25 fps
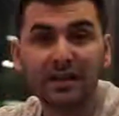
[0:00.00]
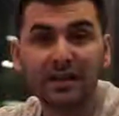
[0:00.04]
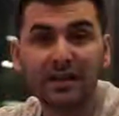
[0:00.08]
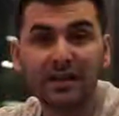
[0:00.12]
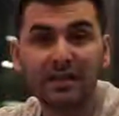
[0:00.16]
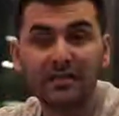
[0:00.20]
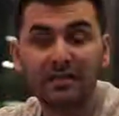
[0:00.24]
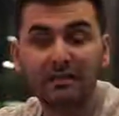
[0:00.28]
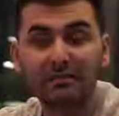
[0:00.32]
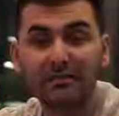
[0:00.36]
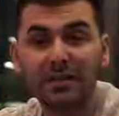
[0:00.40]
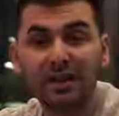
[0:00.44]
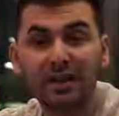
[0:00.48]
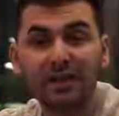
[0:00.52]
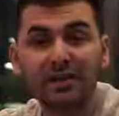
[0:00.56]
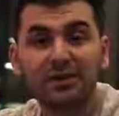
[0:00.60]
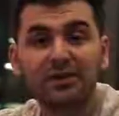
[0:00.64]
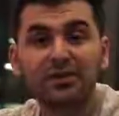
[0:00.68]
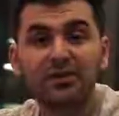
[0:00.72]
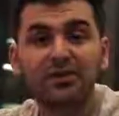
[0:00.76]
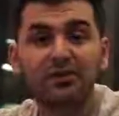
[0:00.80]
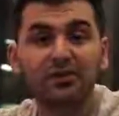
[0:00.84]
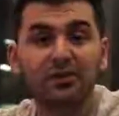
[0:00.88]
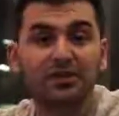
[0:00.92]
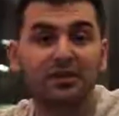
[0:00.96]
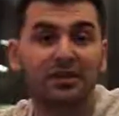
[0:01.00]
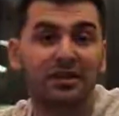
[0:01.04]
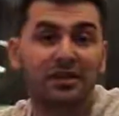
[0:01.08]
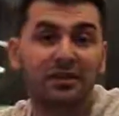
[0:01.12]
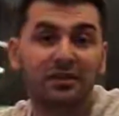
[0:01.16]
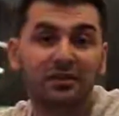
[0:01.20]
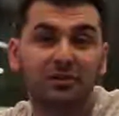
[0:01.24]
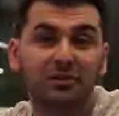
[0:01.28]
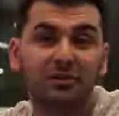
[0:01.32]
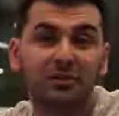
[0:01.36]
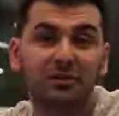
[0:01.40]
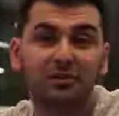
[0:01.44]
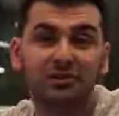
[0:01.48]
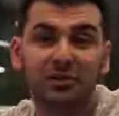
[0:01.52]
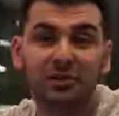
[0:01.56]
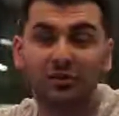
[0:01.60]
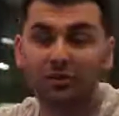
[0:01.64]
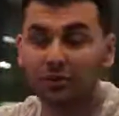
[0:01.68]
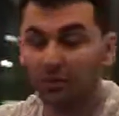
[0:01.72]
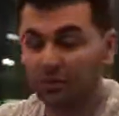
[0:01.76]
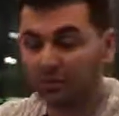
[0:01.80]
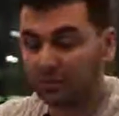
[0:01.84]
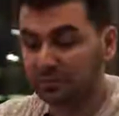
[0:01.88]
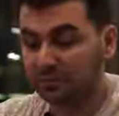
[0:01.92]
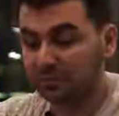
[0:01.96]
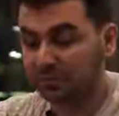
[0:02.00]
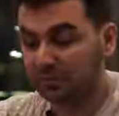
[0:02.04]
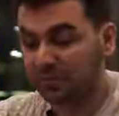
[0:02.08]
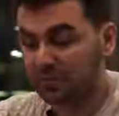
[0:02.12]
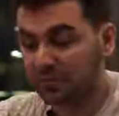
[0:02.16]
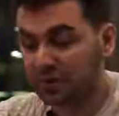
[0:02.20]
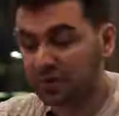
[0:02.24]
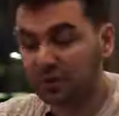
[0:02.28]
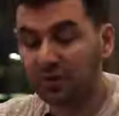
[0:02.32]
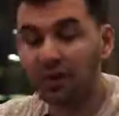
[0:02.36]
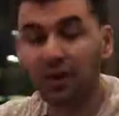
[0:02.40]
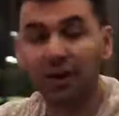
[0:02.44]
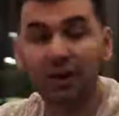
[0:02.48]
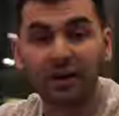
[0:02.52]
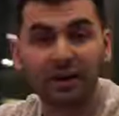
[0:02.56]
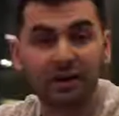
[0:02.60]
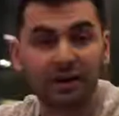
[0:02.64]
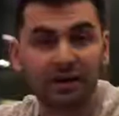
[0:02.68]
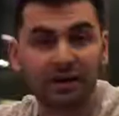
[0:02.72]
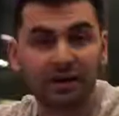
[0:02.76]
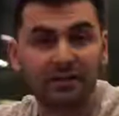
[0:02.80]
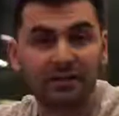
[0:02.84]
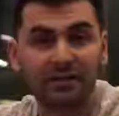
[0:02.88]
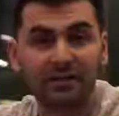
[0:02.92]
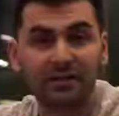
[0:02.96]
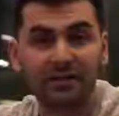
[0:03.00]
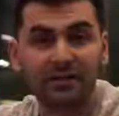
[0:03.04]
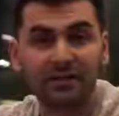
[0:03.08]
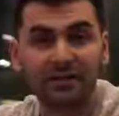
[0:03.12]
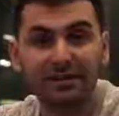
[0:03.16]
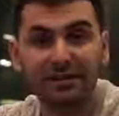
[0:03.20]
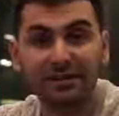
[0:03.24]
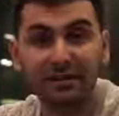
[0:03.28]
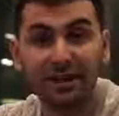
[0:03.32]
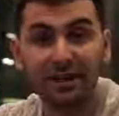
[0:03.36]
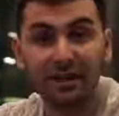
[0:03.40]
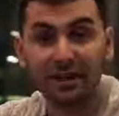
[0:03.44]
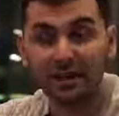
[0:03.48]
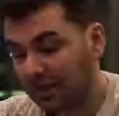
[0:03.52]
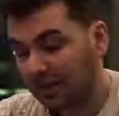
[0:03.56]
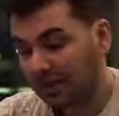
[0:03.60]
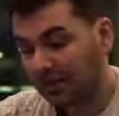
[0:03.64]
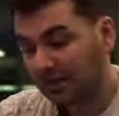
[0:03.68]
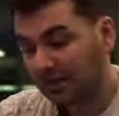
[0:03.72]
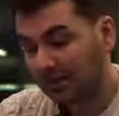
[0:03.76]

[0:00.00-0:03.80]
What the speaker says: and makes you stick to your targeted diet.